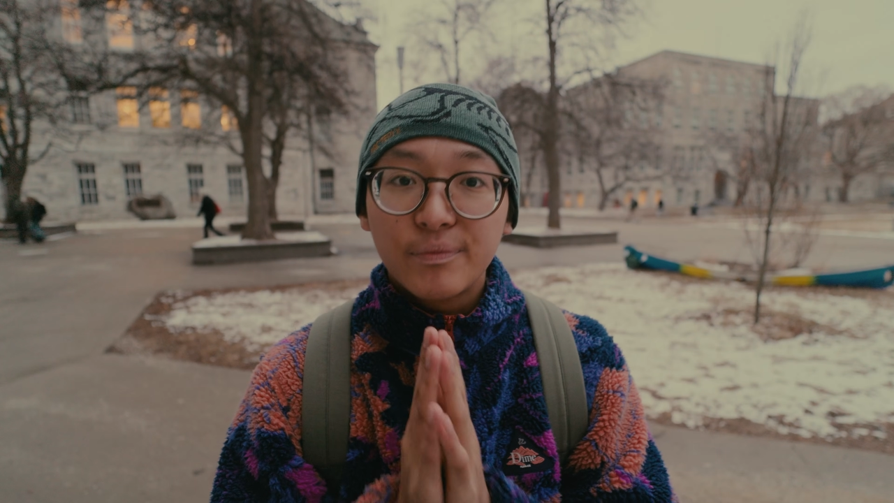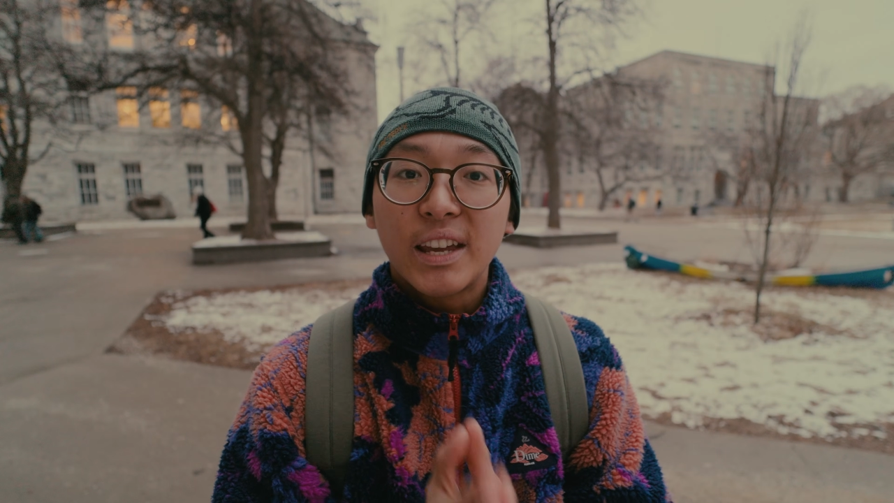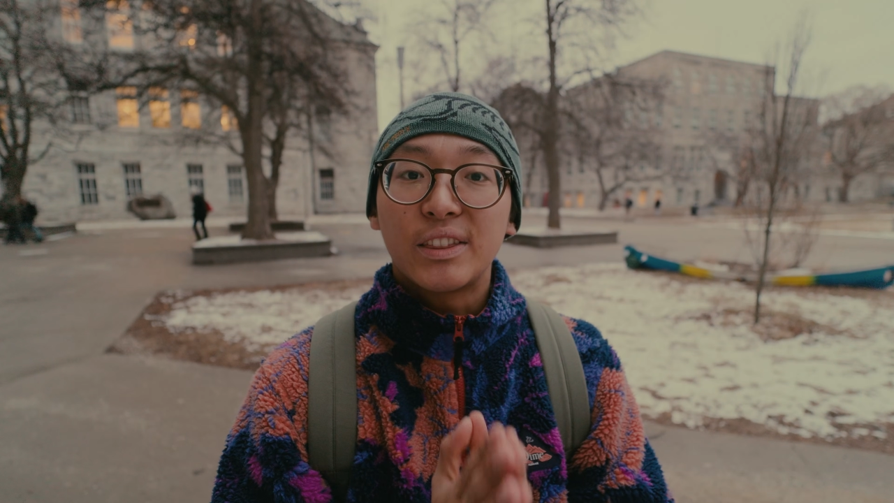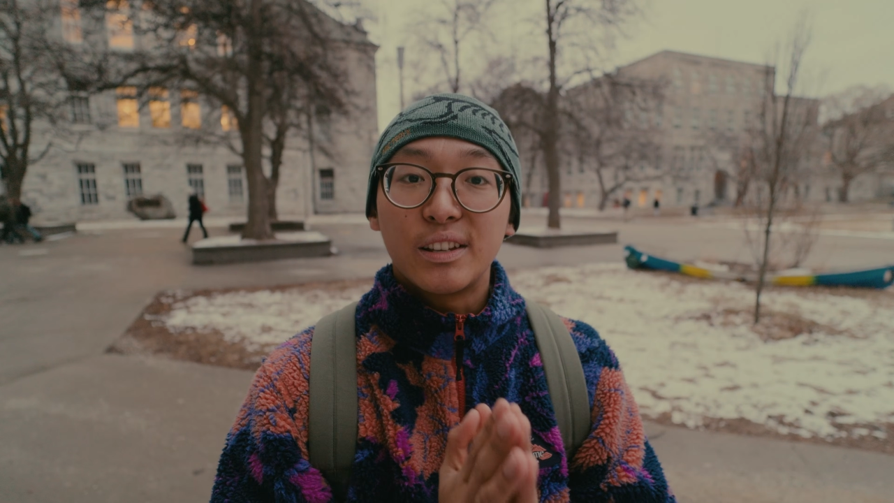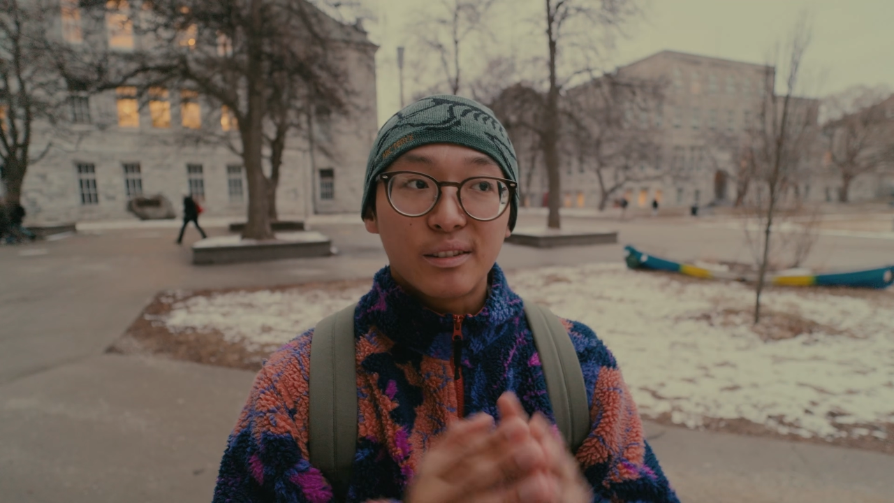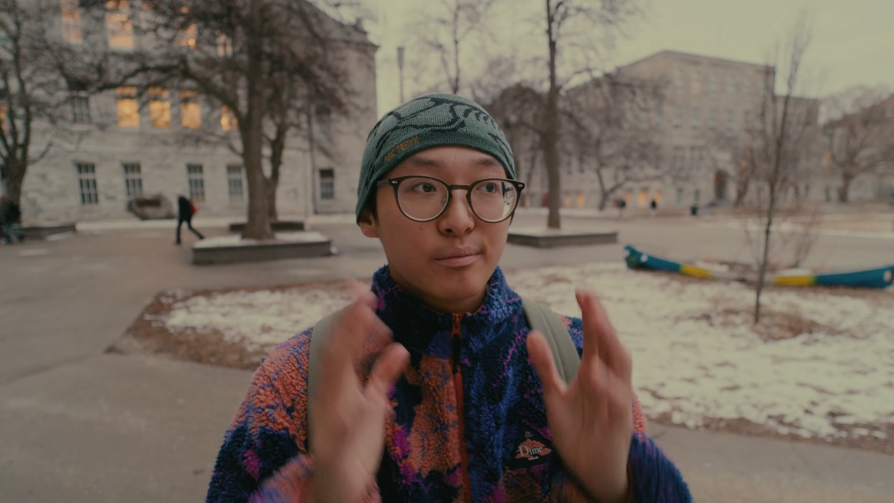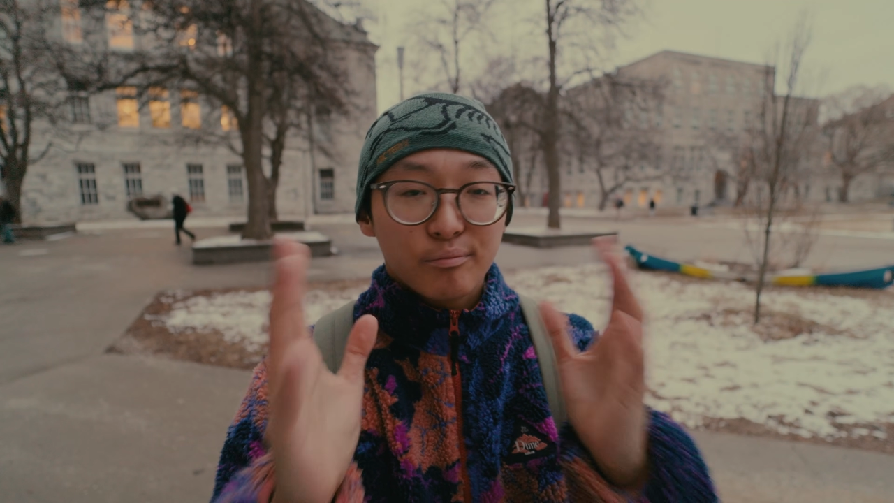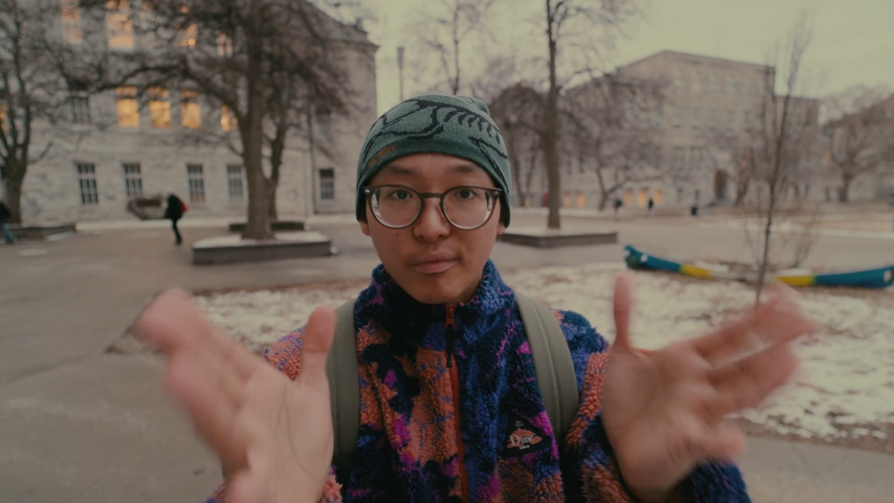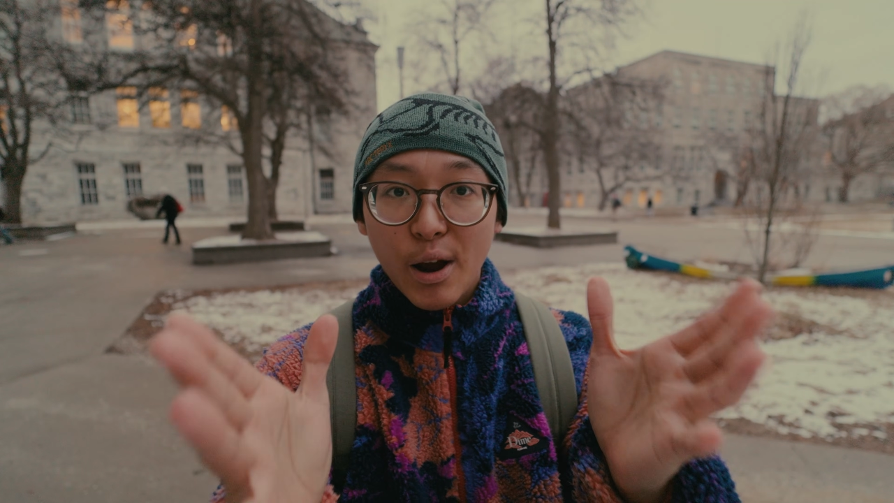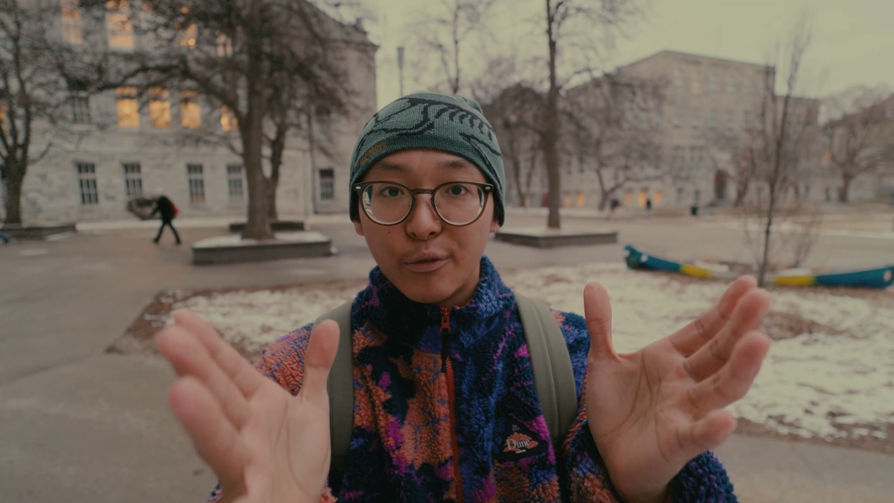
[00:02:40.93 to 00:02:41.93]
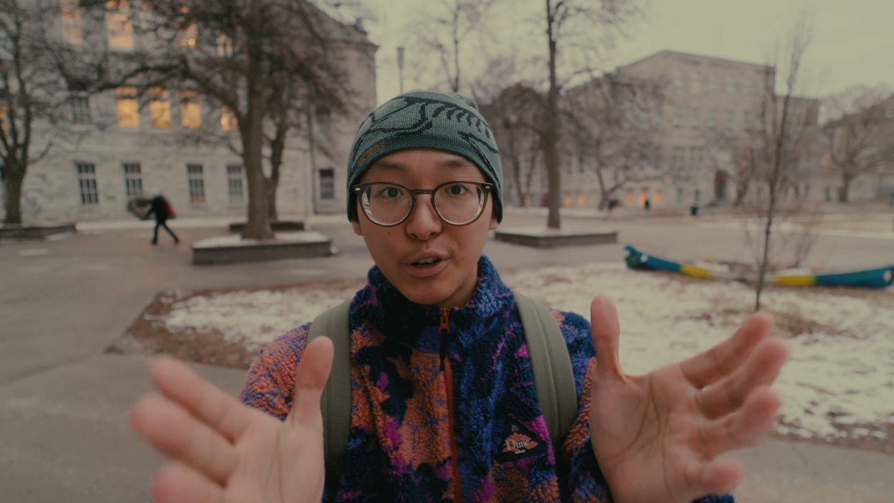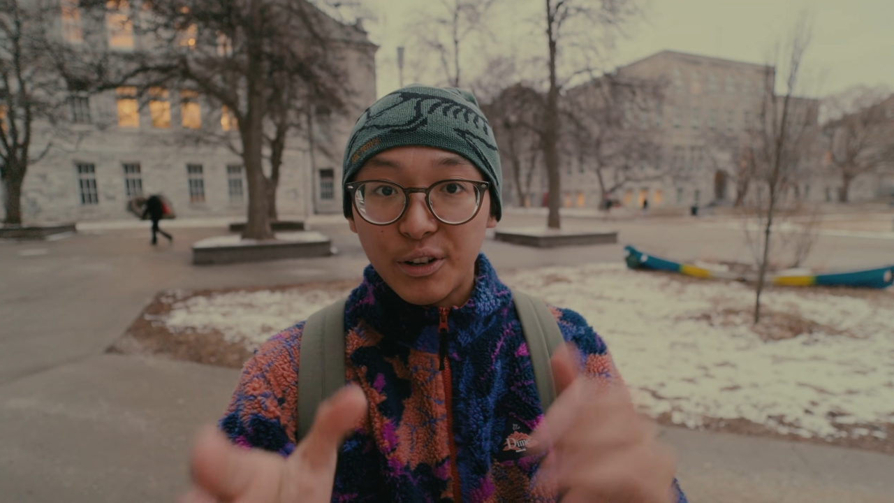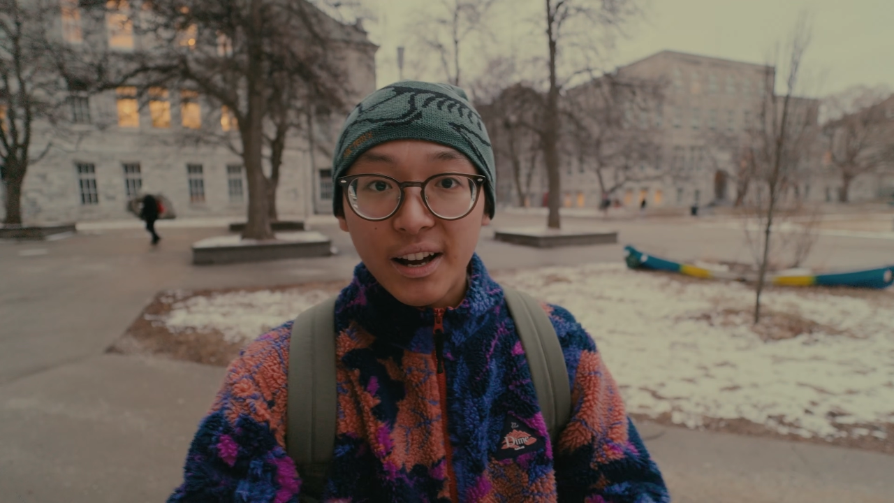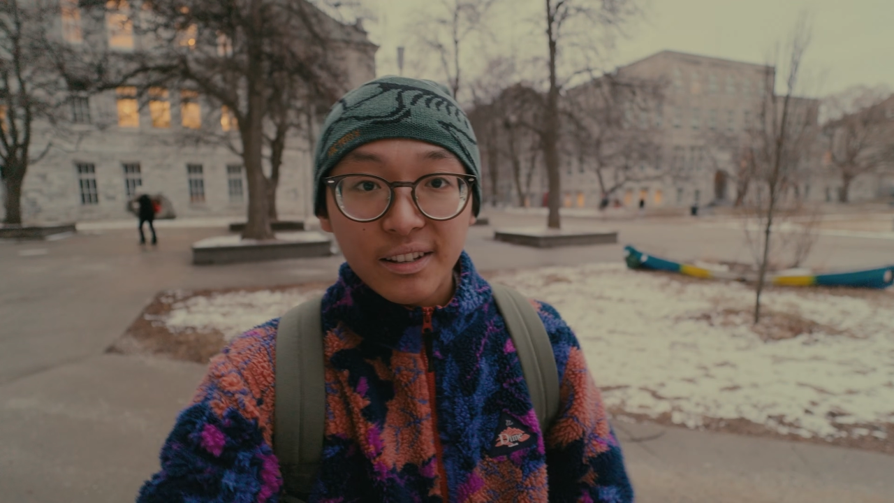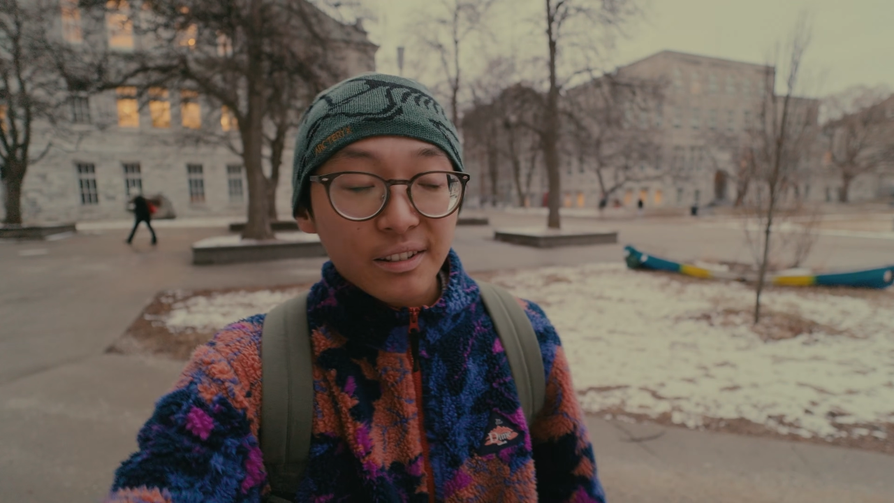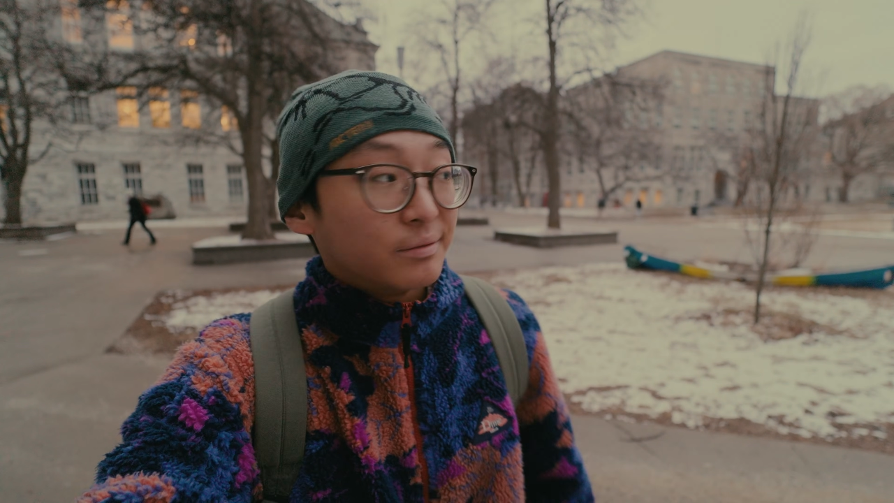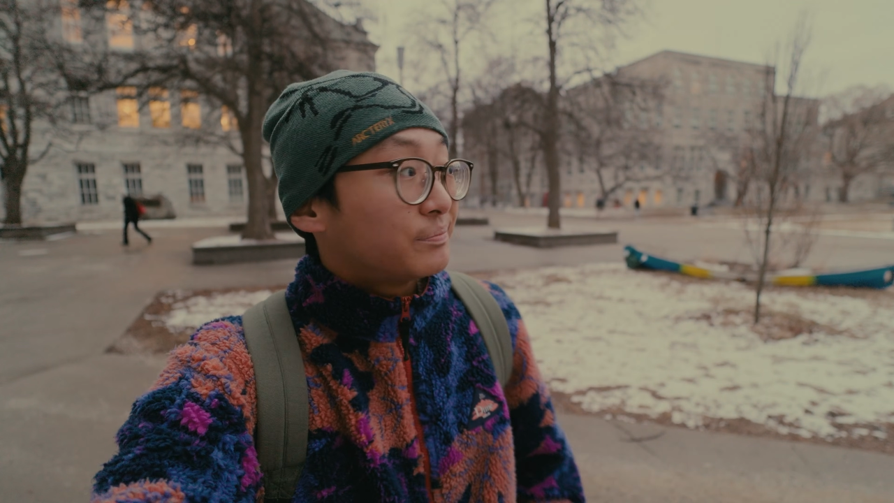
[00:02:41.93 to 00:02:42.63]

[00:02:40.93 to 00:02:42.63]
get this out for you guys.